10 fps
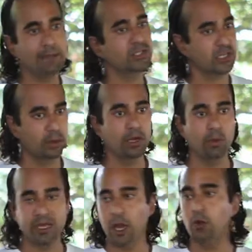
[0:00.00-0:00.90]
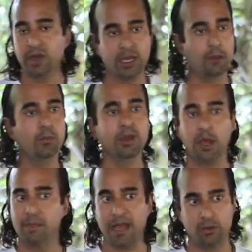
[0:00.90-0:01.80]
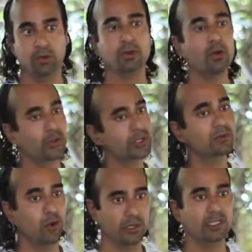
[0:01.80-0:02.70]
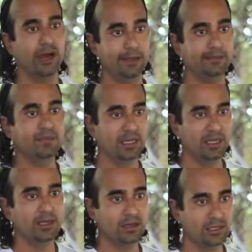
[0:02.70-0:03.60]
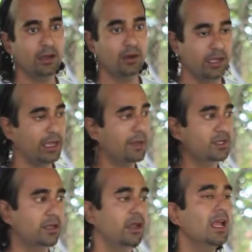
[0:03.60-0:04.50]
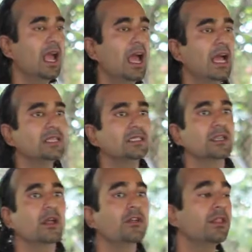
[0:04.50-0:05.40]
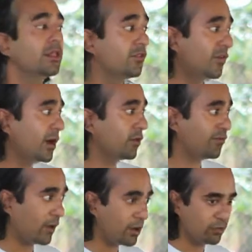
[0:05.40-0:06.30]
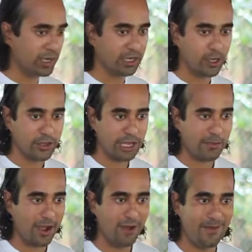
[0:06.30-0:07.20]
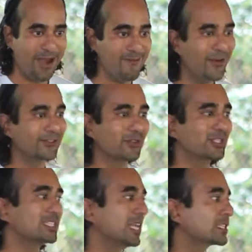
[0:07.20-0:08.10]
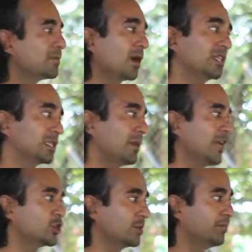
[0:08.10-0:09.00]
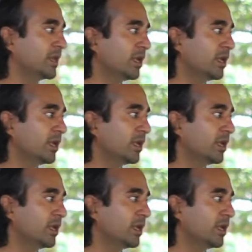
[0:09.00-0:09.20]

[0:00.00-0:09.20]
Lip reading: Absolutely, we go back all the time, totally, absolutely. And and the final really good thing about bottle schools is the participation.